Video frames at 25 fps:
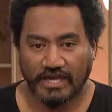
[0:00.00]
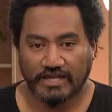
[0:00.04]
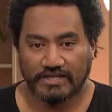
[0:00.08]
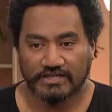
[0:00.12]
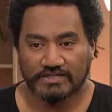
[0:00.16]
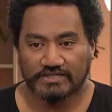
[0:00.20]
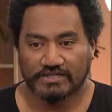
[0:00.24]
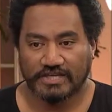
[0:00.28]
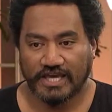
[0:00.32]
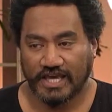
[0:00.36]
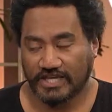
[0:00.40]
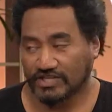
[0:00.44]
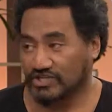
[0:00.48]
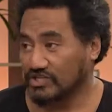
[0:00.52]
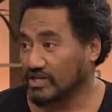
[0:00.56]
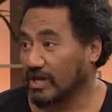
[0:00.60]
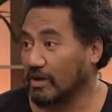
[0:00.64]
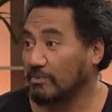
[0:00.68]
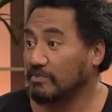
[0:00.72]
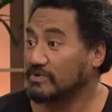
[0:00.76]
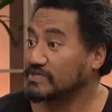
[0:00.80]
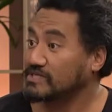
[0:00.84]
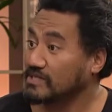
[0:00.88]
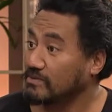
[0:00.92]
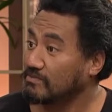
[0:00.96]
and catching
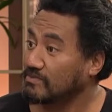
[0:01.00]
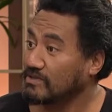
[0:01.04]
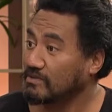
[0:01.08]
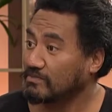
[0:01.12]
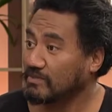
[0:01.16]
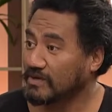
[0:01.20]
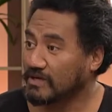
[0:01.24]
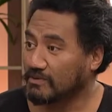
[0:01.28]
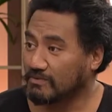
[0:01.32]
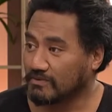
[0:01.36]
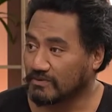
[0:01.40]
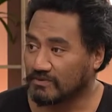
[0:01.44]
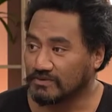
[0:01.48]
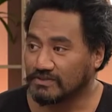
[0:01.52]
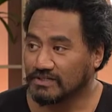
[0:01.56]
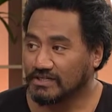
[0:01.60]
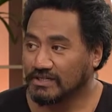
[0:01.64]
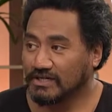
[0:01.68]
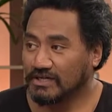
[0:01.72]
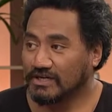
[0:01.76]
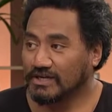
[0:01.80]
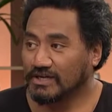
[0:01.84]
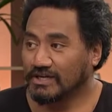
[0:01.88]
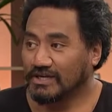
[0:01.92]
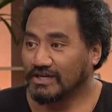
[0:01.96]
up with some of the people
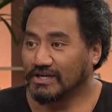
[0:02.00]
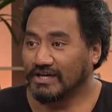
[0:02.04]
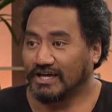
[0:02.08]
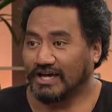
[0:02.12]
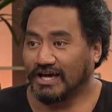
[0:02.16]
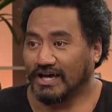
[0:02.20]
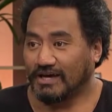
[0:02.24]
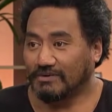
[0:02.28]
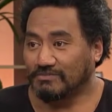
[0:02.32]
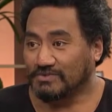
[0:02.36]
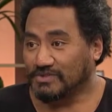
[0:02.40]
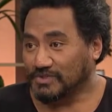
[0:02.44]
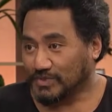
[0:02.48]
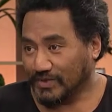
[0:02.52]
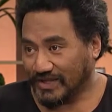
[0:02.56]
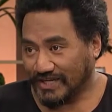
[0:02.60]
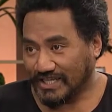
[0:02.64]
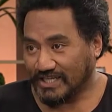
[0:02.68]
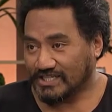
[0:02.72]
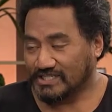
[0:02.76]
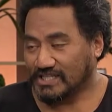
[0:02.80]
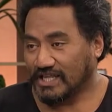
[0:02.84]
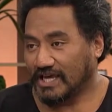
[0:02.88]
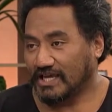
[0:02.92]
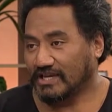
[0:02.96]
um,
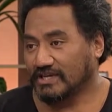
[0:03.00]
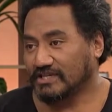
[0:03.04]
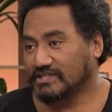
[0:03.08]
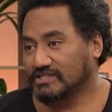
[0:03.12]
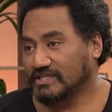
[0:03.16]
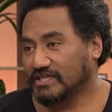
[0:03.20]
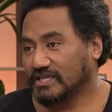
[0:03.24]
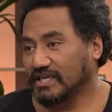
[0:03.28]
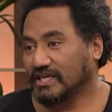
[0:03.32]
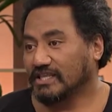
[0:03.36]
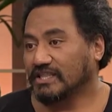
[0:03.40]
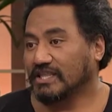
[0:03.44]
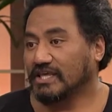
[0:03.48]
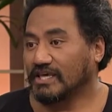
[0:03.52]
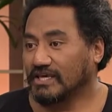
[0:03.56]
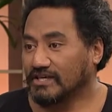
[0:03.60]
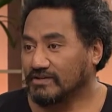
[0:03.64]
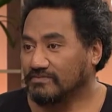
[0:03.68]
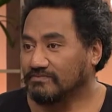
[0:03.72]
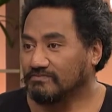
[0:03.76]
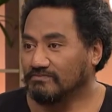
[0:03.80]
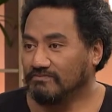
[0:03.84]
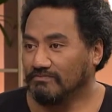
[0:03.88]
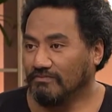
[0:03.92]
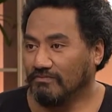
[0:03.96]
20 years later to get
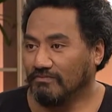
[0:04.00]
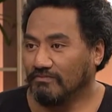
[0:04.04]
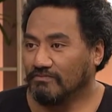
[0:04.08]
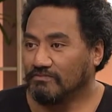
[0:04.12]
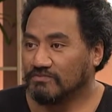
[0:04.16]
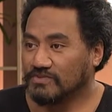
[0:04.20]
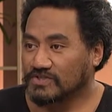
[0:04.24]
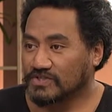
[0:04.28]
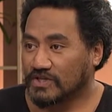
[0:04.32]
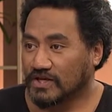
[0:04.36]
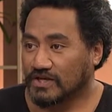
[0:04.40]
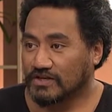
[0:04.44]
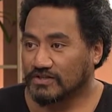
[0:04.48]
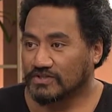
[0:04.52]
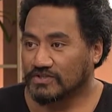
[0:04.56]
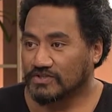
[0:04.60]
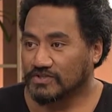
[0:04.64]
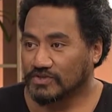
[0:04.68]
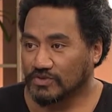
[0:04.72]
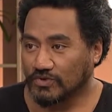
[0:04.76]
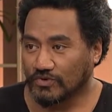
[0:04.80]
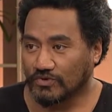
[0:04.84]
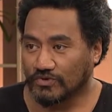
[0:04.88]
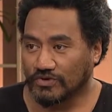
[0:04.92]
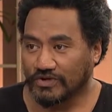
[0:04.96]
their side of the
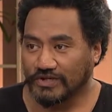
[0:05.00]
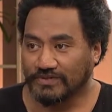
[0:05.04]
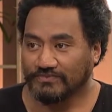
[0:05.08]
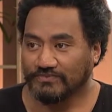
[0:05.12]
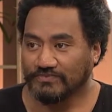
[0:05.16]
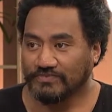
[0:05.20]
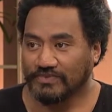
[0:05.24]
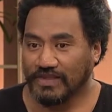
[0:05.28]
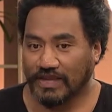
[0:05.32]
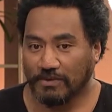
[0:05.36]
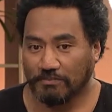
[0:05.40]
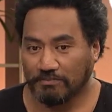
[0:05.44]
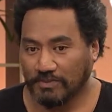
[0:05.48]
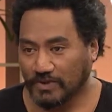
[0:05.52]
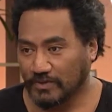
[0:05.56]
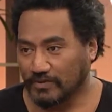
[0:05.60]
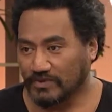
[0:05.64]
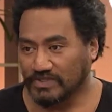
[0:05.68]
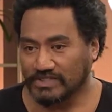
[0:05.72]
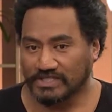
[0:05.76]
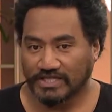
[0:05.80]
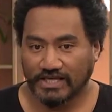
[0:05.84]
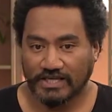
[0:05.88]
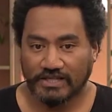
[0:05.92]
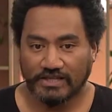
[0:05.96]
story and
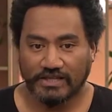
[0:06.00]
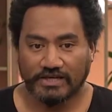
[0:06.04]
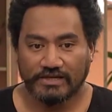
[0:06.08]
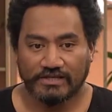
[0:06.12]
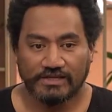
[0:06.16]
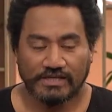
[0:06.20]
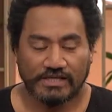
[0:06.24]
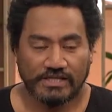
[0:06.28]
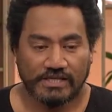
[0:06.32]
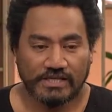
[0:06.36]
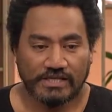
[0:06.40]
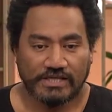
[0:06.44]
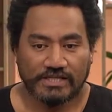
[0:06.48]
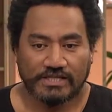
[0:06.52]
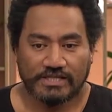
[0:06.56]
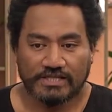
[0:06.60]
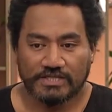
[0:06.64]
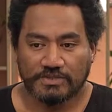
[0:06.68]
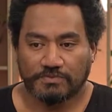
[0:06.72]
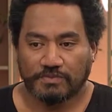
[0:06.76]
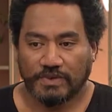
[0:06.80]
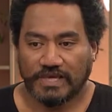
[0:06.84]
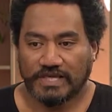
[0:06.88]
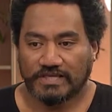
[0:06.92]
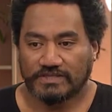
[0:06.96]
building together
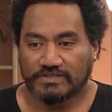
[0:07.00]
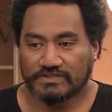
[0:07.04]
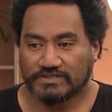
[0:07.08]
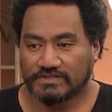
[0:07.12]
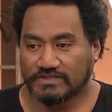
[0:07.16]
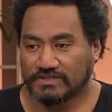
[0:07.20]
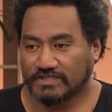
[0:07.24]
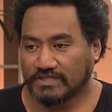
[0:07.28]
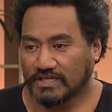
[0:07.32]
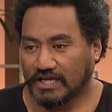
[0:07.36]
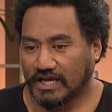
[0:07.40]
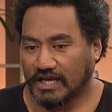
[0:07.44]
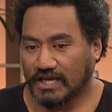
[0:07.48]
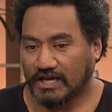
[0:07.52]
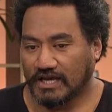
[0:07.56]
this piece